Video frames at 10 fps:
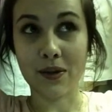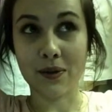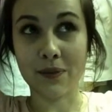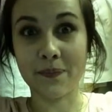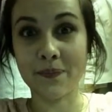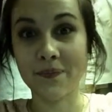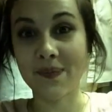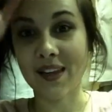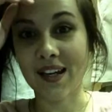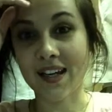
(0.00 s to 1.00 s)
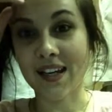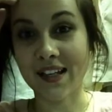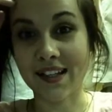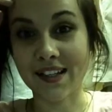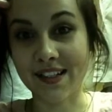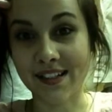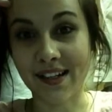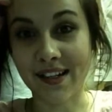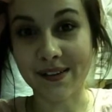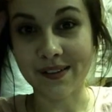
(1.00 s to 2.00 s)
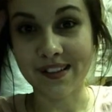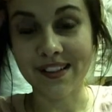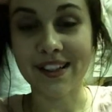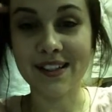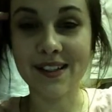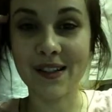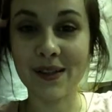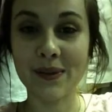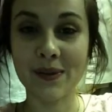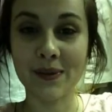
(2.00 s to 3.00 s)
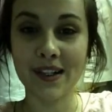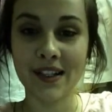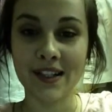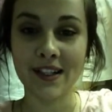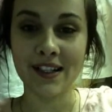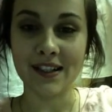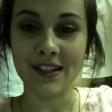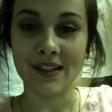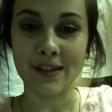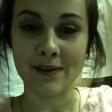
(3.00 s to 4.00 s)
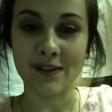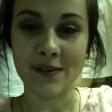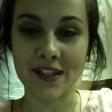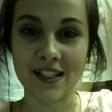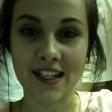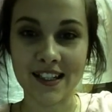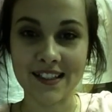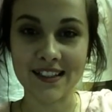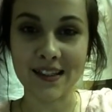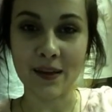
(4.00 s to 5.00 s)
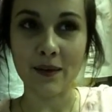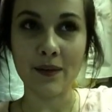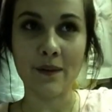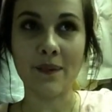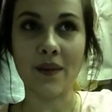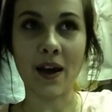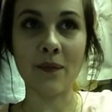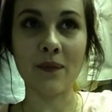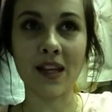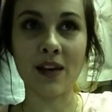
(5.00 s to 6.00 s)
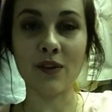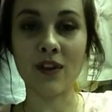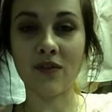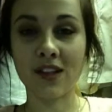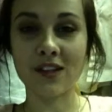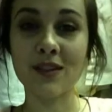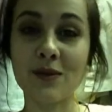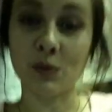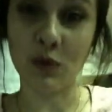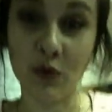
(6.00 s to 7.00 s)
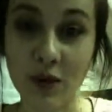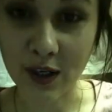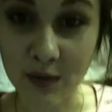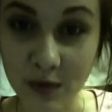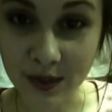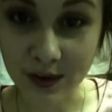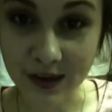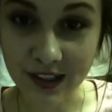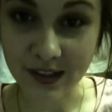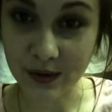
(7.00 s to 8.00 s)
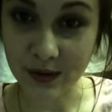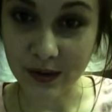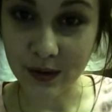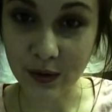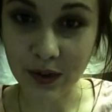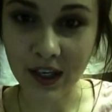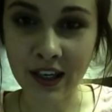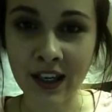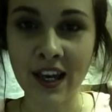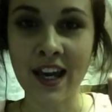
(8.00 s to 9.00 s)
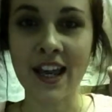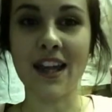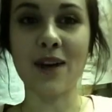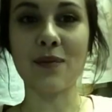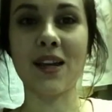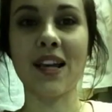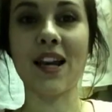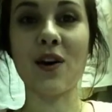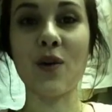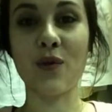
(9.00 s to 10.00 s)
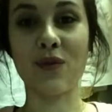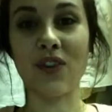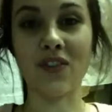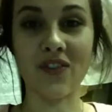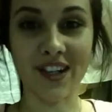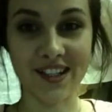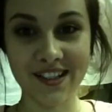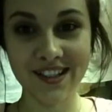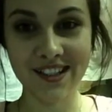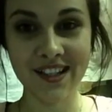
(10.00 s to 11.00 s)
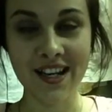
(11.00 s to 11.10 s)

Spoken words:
I had to get into the house. And so some of the techniques helped me get over the fence. This was before the barbed wire was there, so I was a little okay. They helped me get over the fence.